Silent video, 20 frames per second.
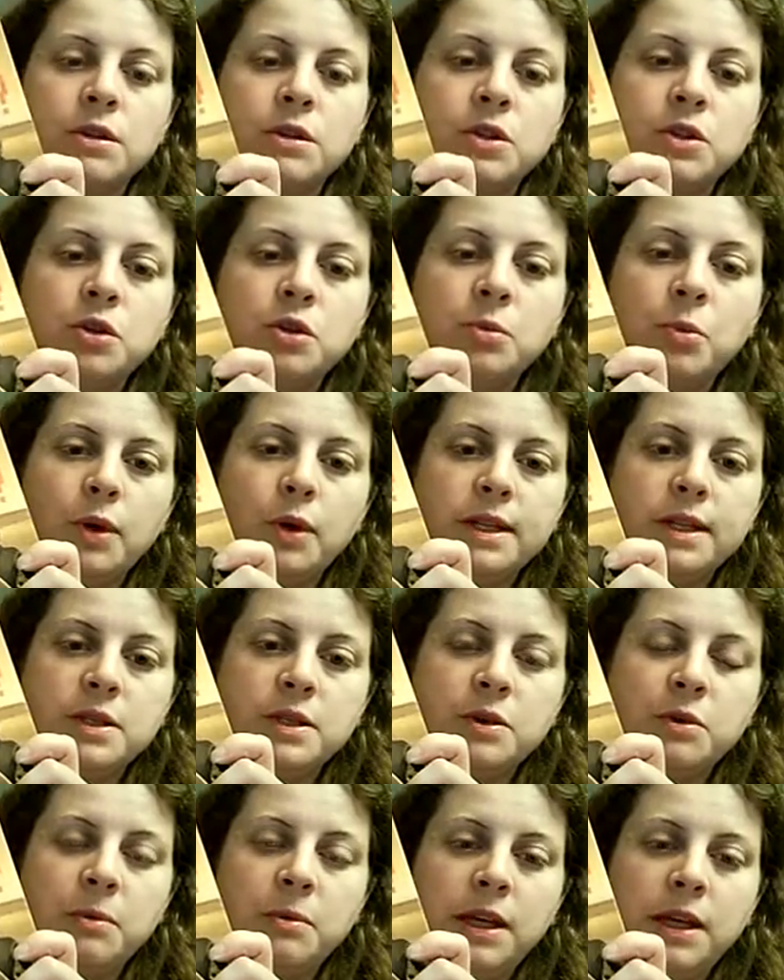2 boys
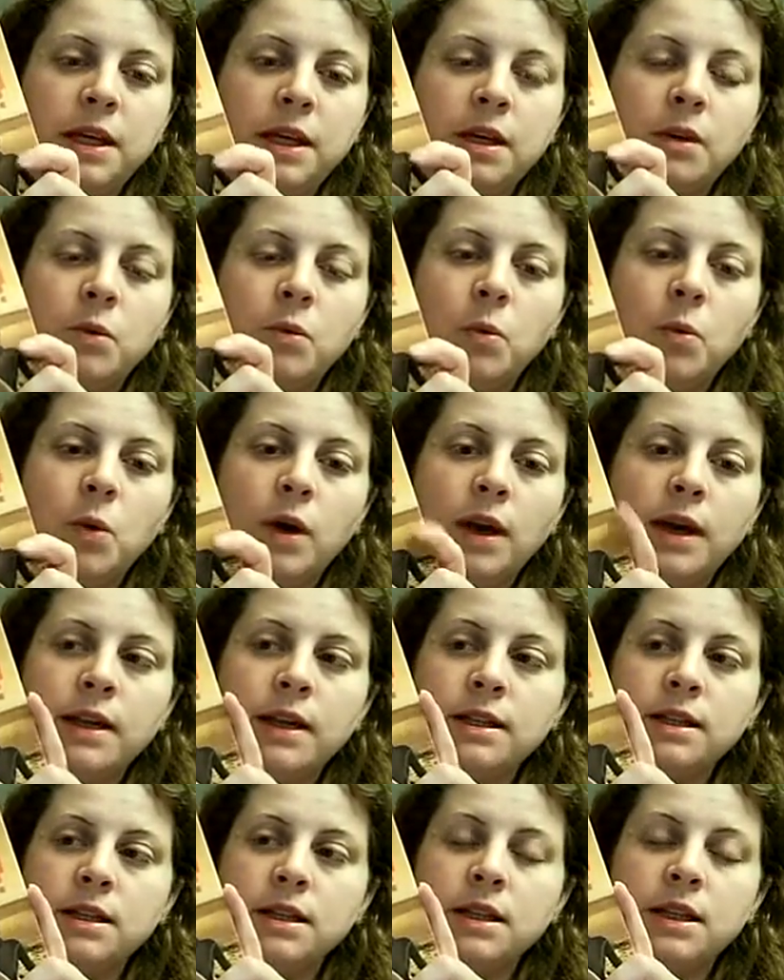who meet.
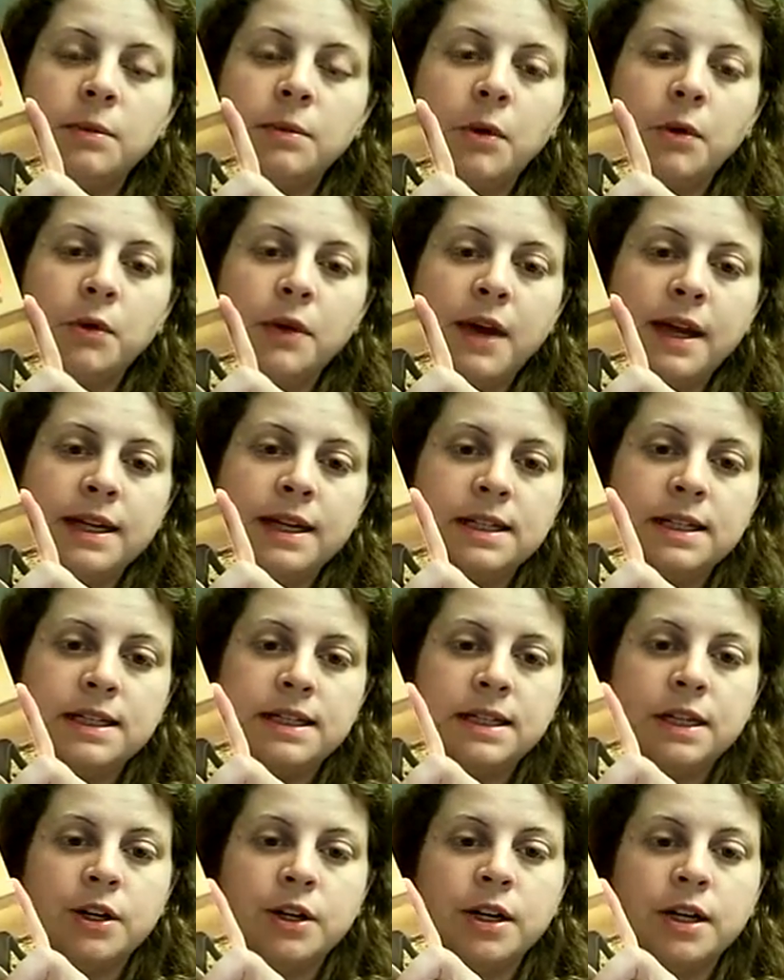One, they're both hiding a
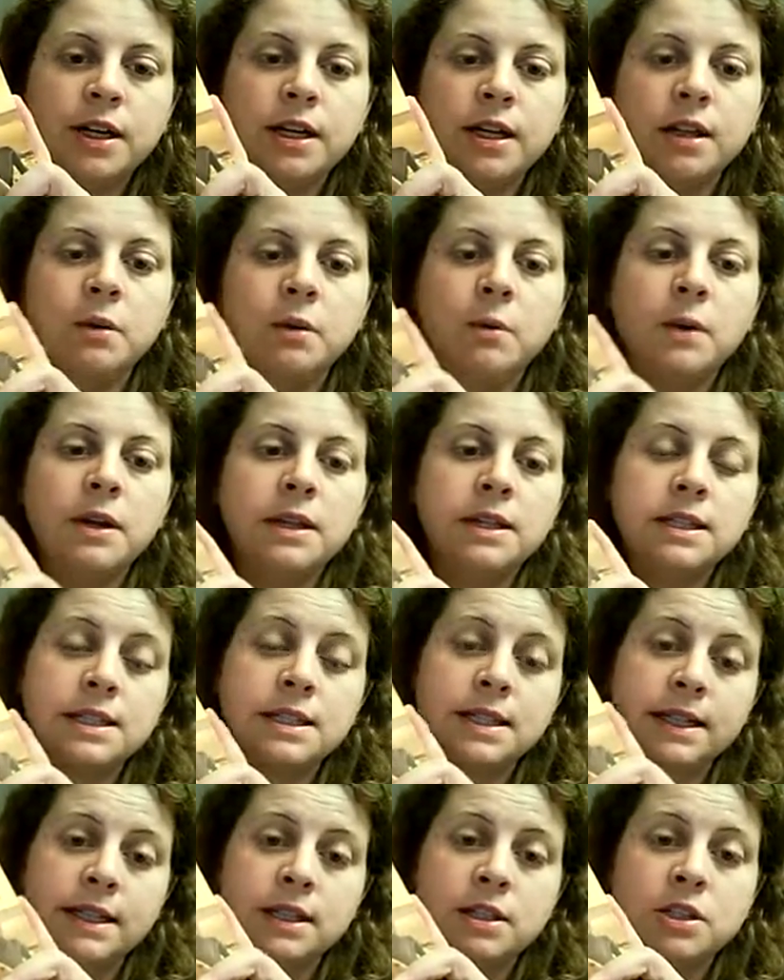secret. The one is a
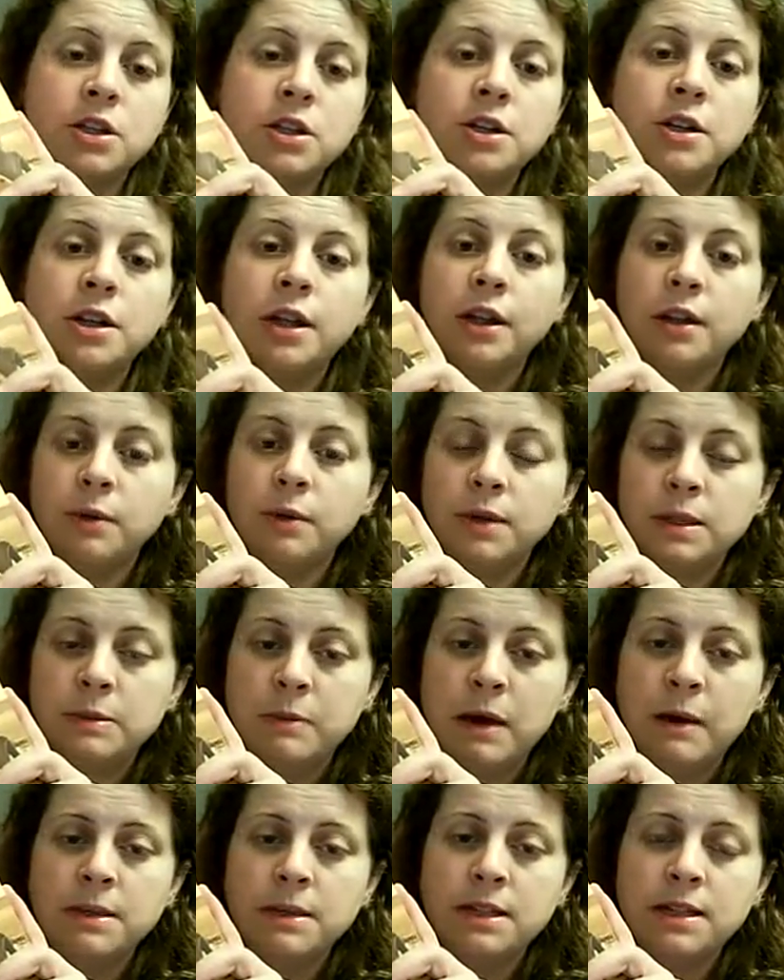dancer and the other one's
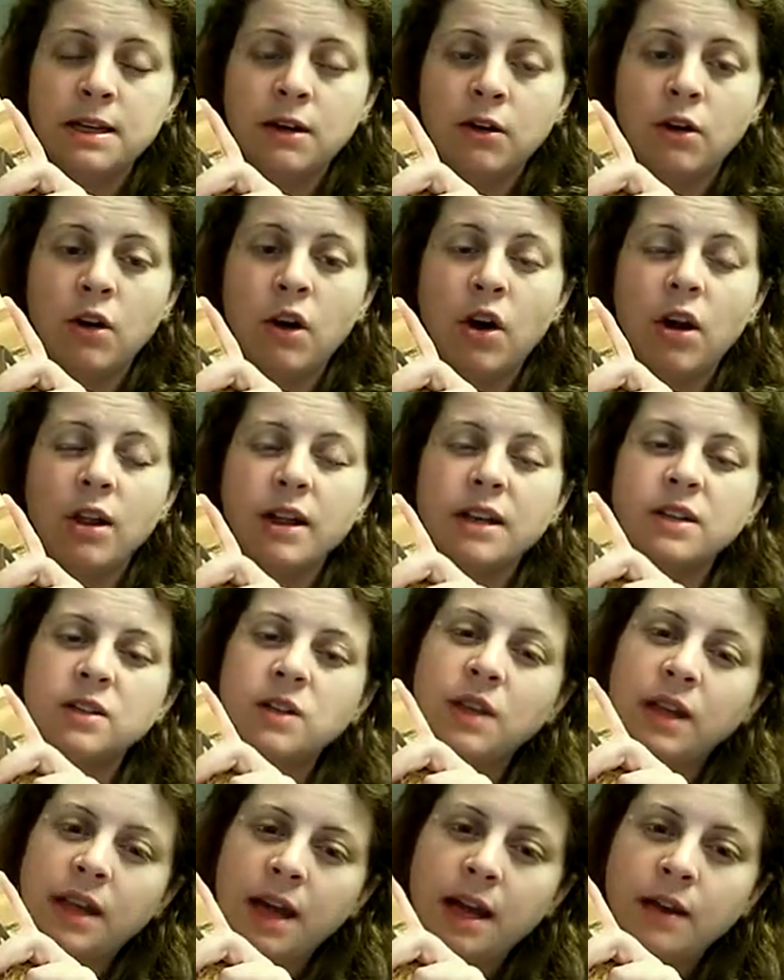mom is an alcoholic. So
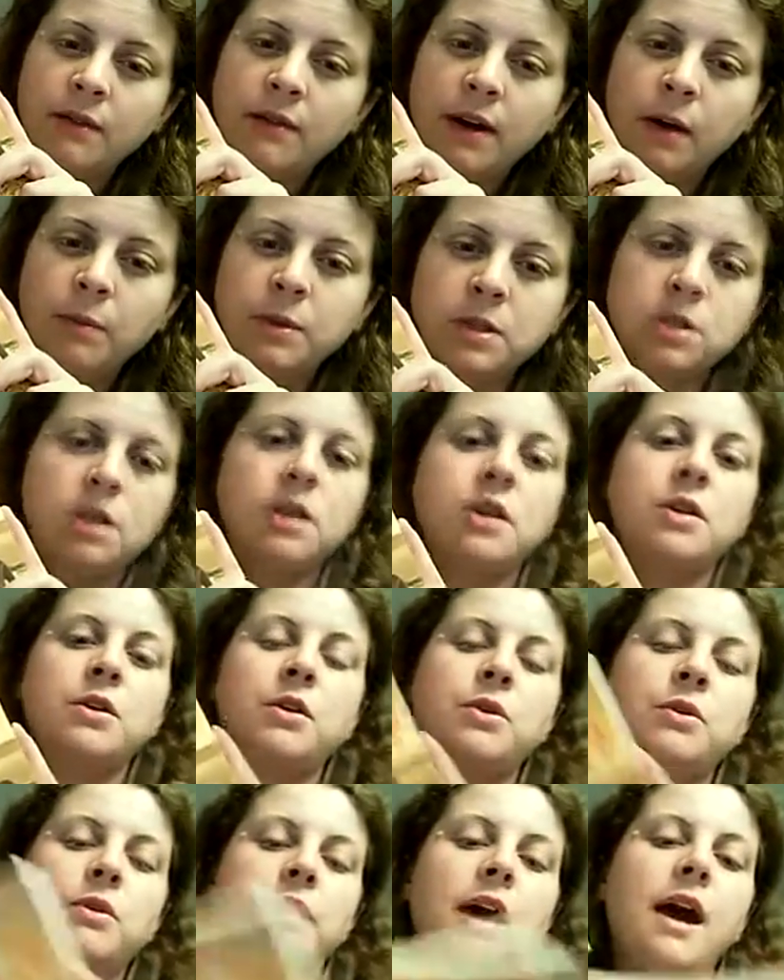they kind of help each other
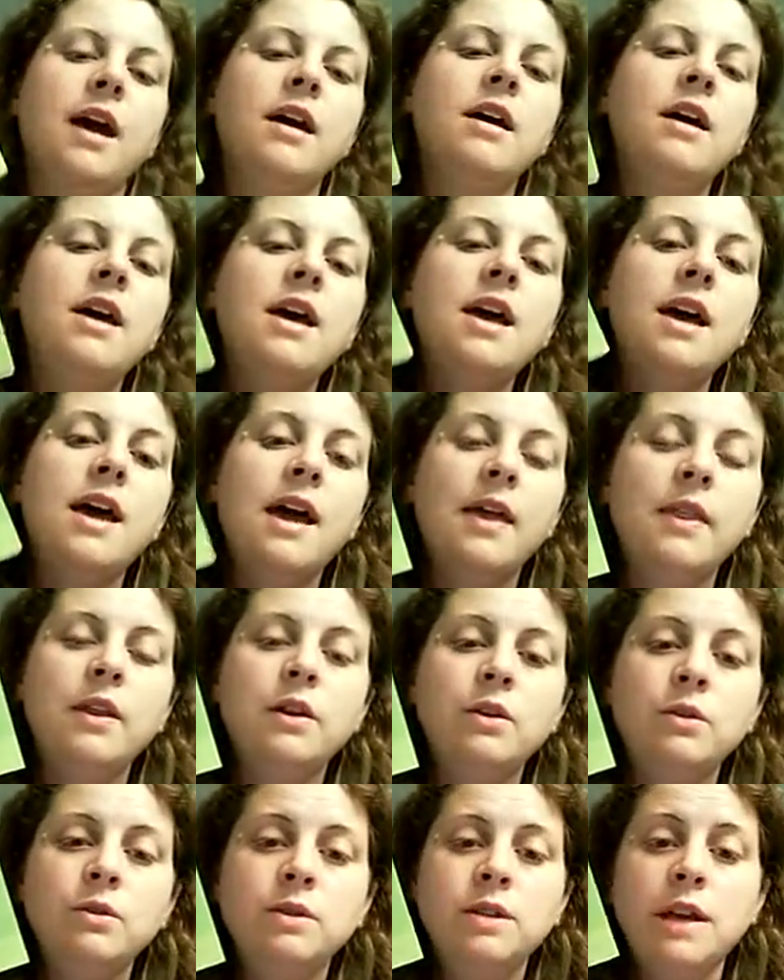through that. And
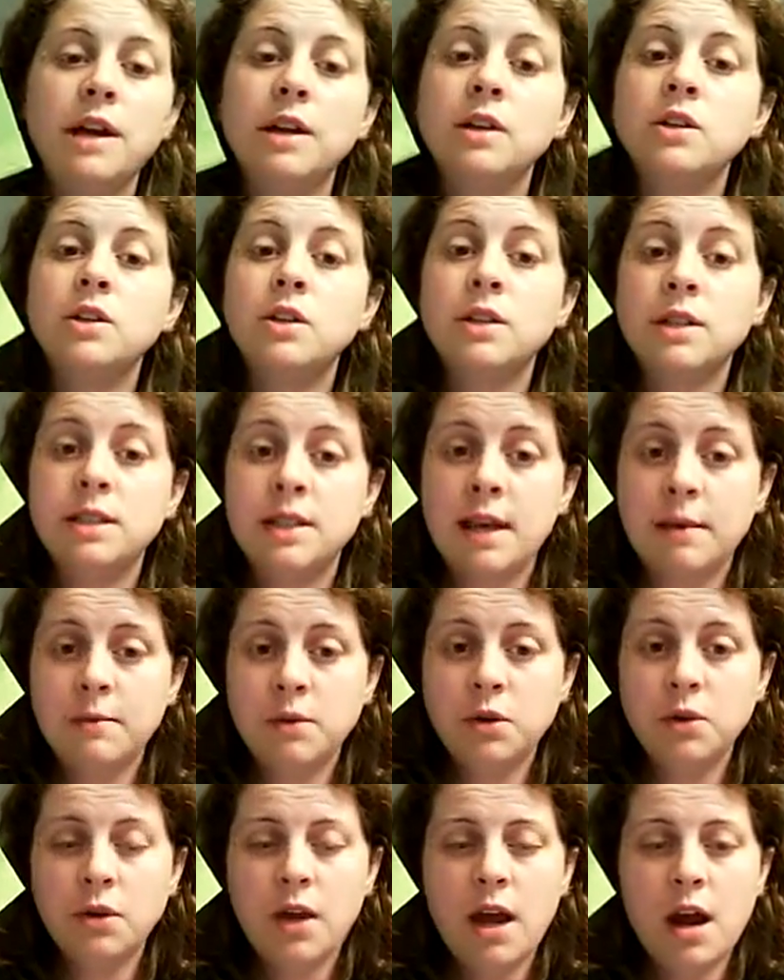then Who Dares are the same
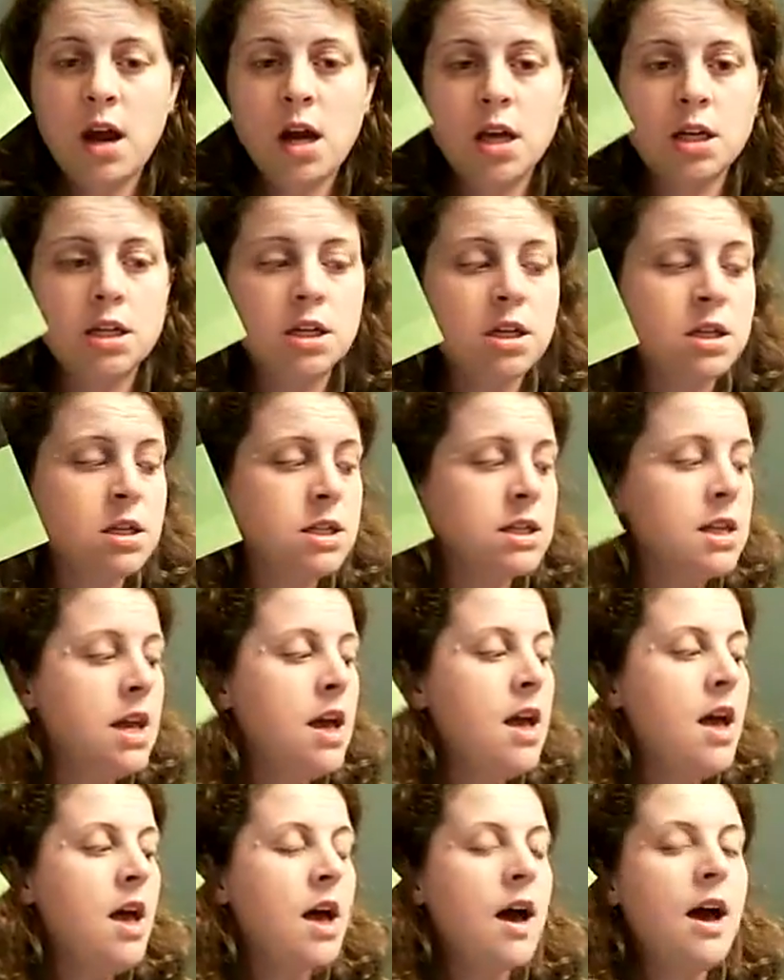2 characters.
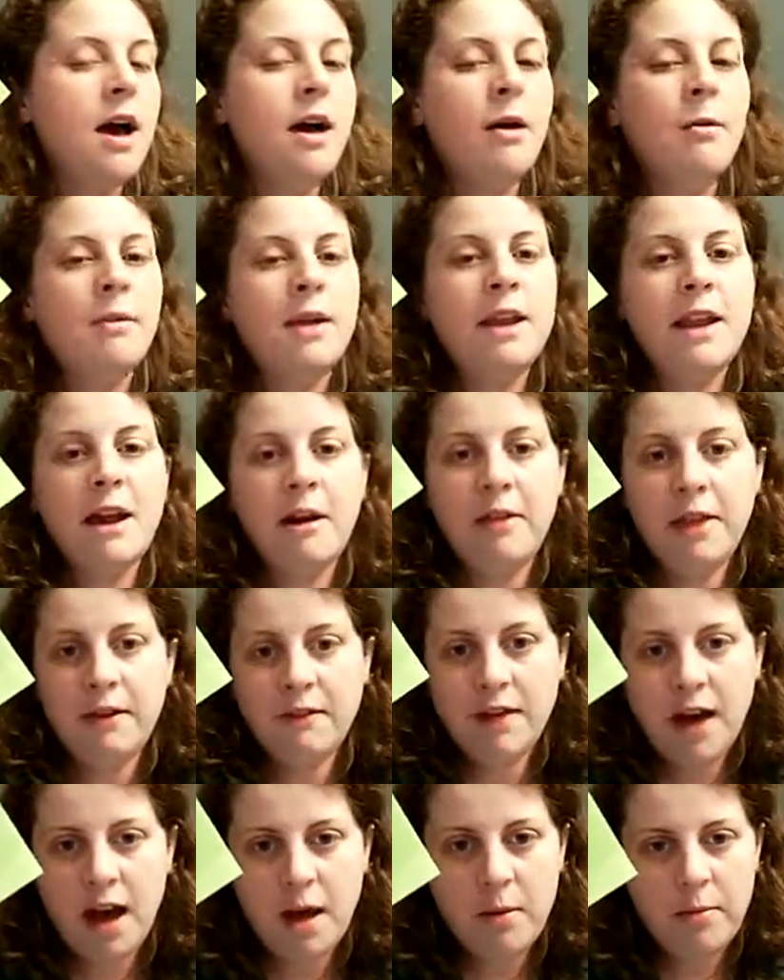And now they've
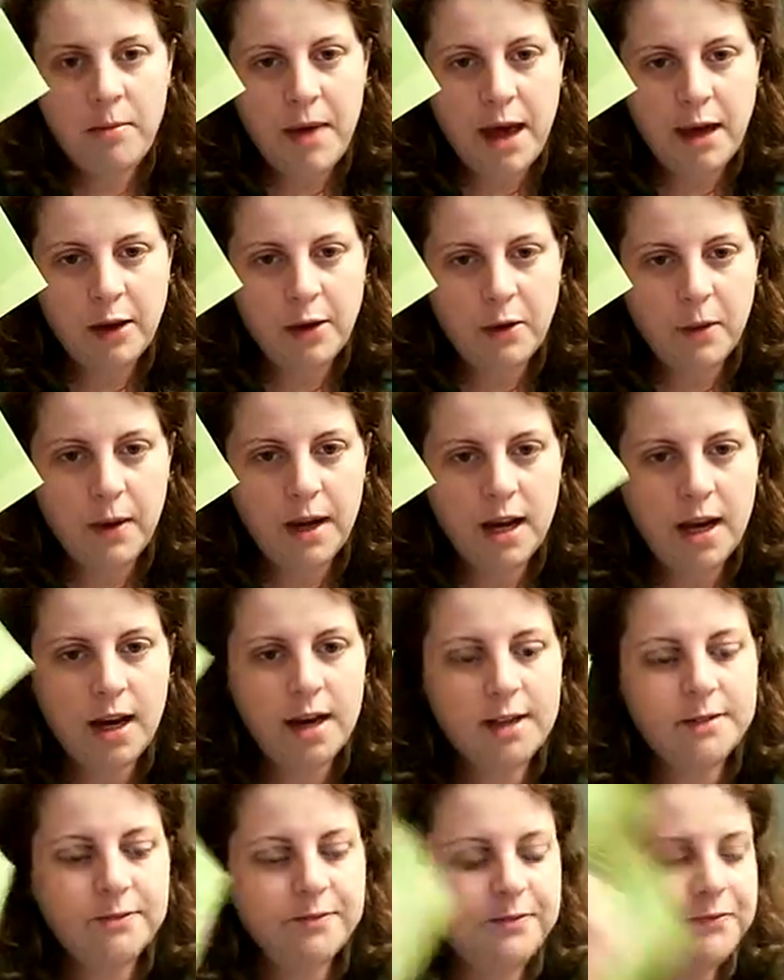got Bet going
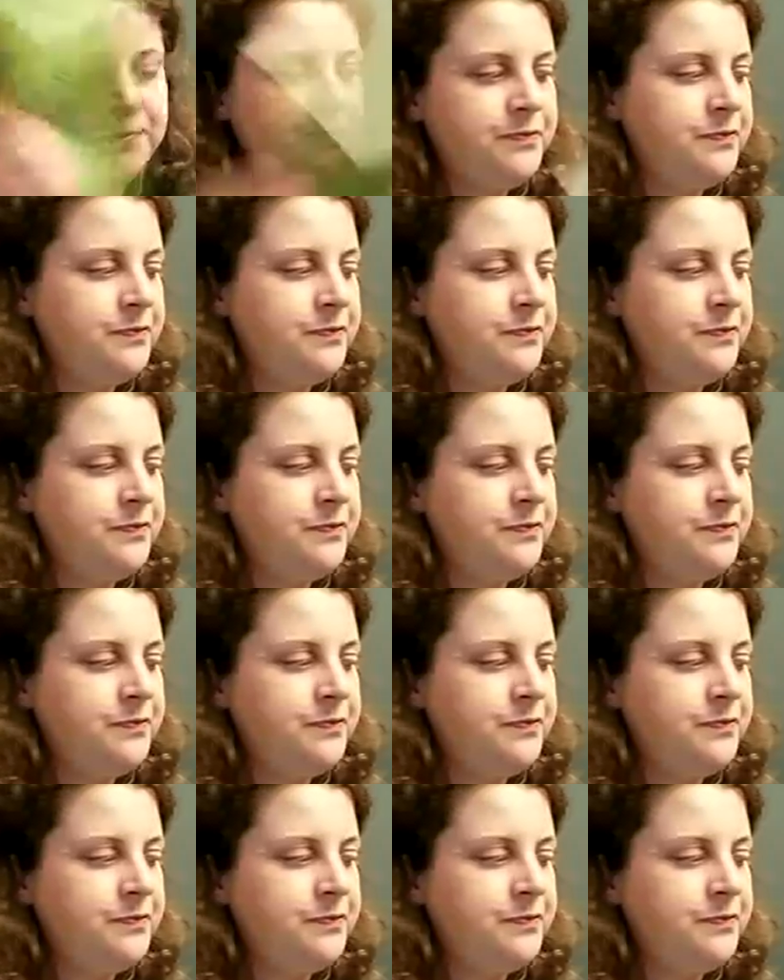on.